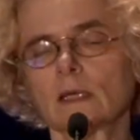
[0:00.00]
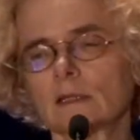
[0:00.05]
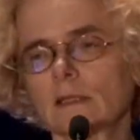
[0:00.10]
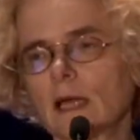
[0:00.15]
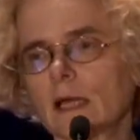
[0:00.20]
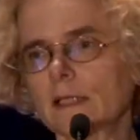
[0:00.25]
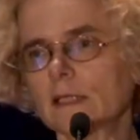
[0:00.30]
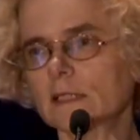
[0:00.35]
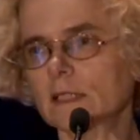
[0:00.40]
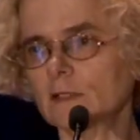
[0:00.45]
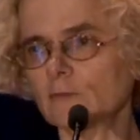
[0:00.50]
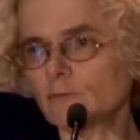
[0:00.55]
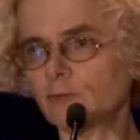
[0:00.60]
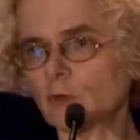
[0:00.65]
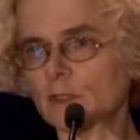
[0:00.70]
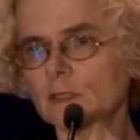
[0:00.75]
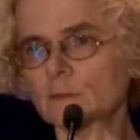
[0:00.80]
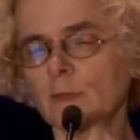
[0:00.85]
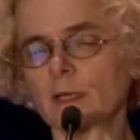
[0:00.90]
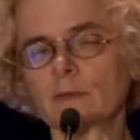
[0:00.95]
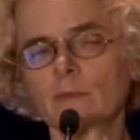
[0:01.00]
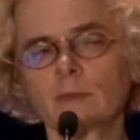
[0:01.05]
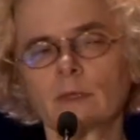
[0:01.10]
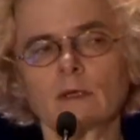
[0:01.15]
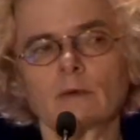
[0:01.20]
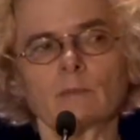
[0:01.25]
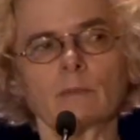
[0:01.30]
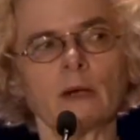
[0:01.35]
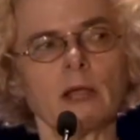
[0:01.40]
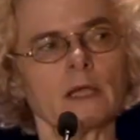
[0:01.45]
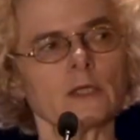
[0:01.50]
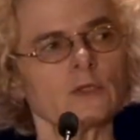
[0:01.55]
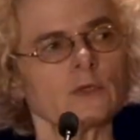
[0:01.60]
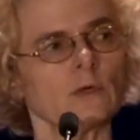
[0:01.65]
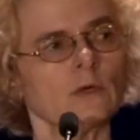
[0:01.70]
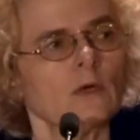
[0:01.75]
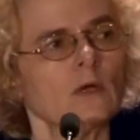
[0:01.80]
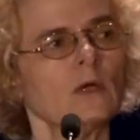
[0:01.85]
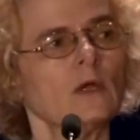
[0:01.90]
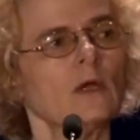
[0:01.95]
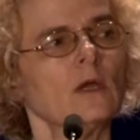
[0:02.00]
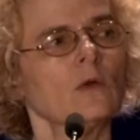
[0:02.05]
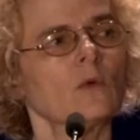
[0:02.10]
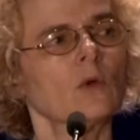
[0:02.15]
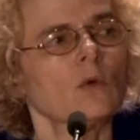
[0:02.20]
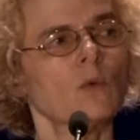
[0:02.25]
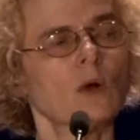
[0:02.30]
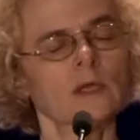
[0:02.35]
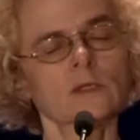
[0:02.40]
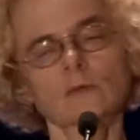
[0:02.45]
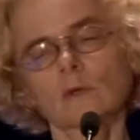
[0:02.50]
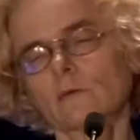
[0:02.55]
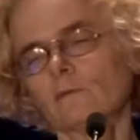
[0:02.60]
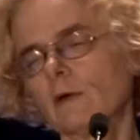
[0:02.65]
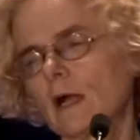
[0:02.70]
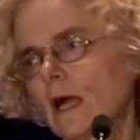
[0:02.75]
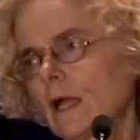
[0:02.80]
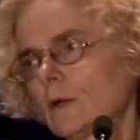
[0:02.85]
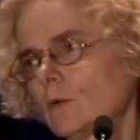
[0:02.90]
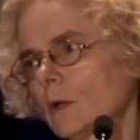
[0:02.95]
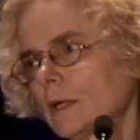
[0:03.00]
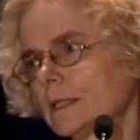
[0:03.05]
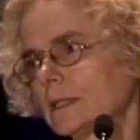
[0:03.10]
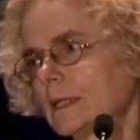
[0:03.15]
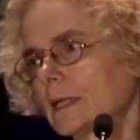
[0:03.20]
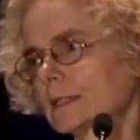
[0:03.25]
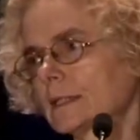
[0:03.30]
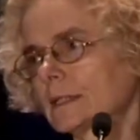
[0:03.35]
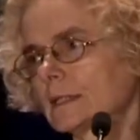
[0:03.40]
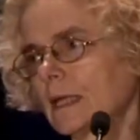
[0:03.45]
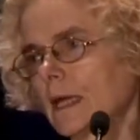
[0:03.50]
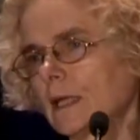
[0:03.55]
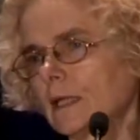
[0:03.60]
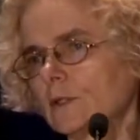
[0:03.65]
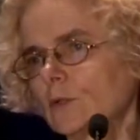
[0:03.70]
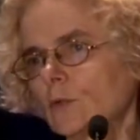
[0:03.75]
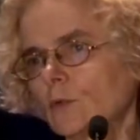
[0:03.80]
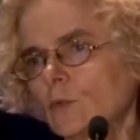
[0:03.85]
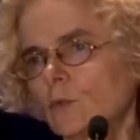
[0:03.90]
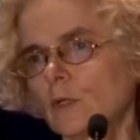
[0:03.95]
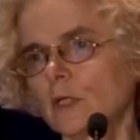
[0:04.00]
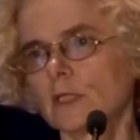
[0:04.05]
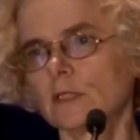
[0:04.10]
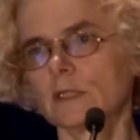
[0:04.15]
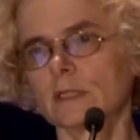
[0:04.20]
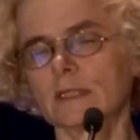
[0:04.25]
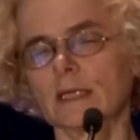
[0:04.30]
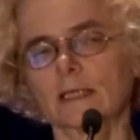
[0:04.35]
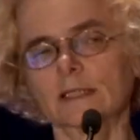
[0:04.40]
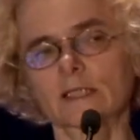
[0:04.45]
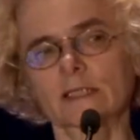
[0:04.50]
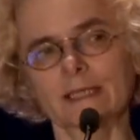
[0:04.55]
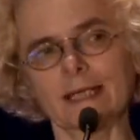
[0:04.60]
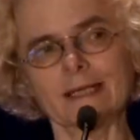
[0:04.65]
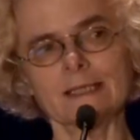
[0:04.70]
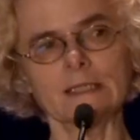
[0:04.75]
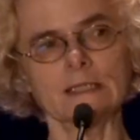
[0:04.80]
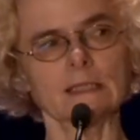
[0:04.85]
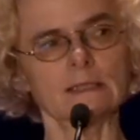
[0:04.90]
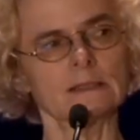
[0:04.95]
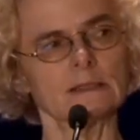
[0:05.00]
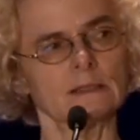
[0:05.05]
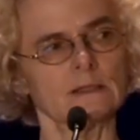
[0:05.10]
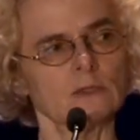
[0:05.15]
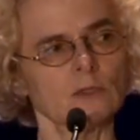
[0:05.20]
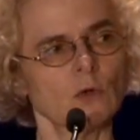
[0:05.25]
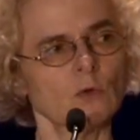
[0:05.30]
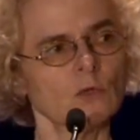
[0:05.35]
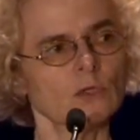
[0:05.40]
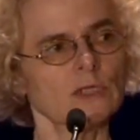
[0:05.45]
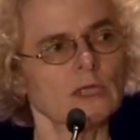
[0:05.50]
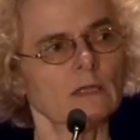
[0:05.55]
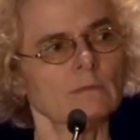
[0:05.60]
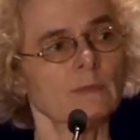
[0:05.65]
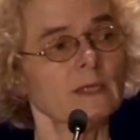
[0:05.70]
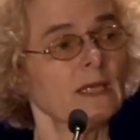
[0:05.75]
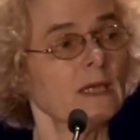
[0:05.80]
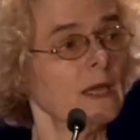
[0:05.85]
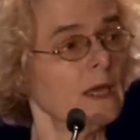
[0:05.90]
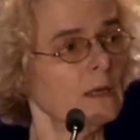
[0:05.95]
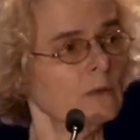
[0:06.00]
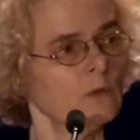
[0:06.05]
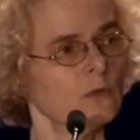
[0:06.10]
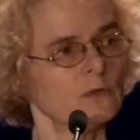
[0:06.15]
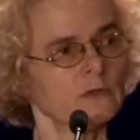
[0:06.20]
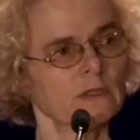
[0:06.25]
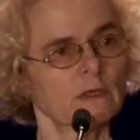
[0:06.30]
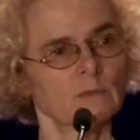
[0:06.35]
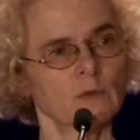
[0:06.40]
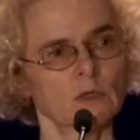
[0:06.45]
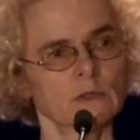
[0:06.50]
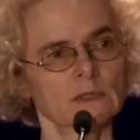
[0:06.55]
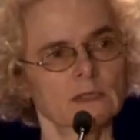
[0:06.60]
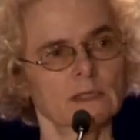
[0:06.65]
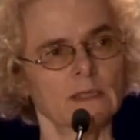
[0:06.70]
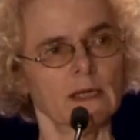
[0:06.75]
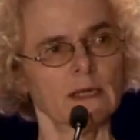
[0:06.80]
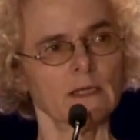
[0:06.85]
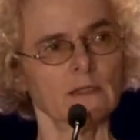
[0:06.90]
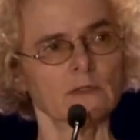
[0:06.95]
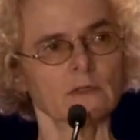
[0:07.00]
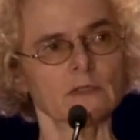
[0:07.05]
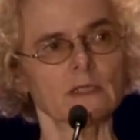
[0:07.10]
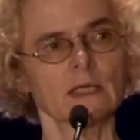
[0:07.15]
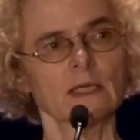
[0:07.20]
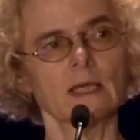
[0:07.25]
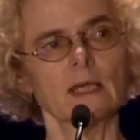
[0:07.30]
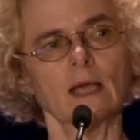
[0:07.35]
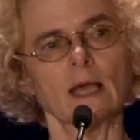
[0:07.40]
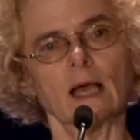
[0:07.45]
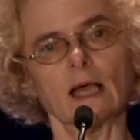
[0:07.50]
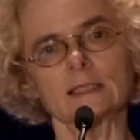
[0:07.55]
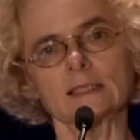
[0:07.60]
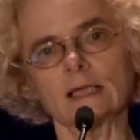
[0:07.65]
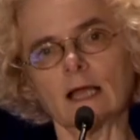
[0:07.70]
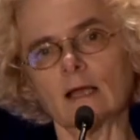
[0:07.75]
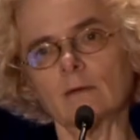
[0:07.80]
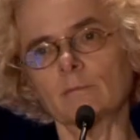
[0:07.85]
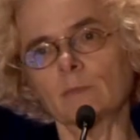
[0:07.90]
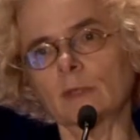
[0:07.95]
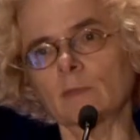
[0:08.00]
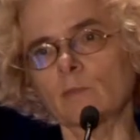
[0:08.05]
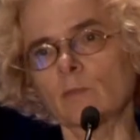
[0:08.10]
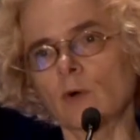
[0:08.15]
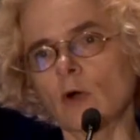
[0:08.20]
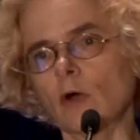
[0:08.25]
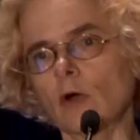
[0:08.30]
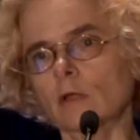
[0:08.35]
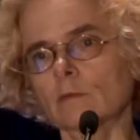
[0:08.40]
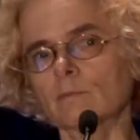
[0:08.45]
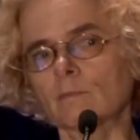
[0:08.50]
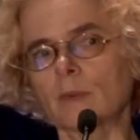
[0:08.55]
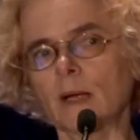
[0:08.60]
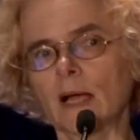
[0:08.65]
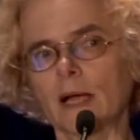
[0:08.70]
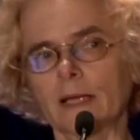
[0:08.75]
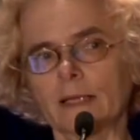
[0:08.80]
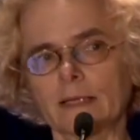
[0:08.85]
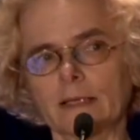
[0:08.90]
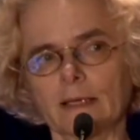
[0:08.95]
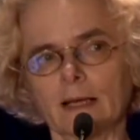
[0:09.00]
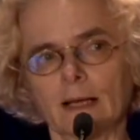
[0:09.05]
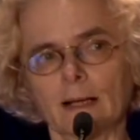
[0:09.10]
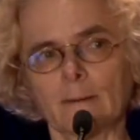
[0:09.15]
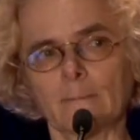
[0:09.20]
that is influenced by peer pressure, we want to evaluate the extent to which changes in social behaviors among teenagers, as have been brought by